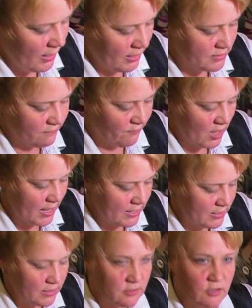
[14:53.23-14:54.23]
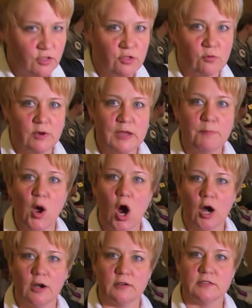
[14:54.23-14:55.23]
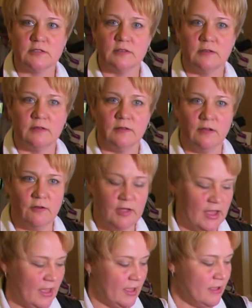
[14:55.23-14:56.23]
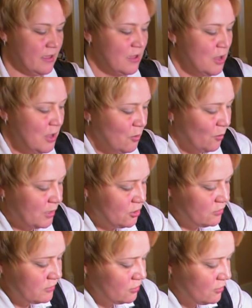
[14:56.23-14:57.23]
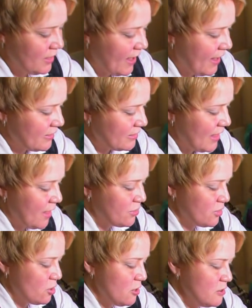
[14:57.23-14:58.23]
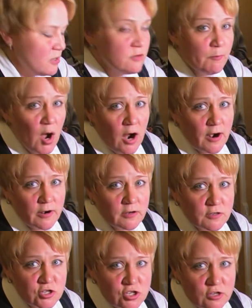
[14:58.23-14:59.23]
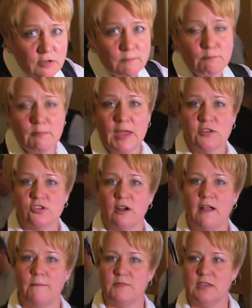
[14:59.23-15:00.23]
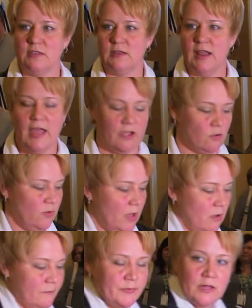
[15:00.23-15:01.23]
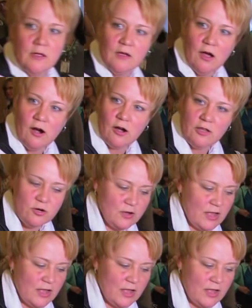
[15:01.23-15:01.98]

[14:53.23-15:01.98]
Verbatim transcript: and divide it into three parts. Okay? When you do that, that third part should measure up to the neck. Well, our little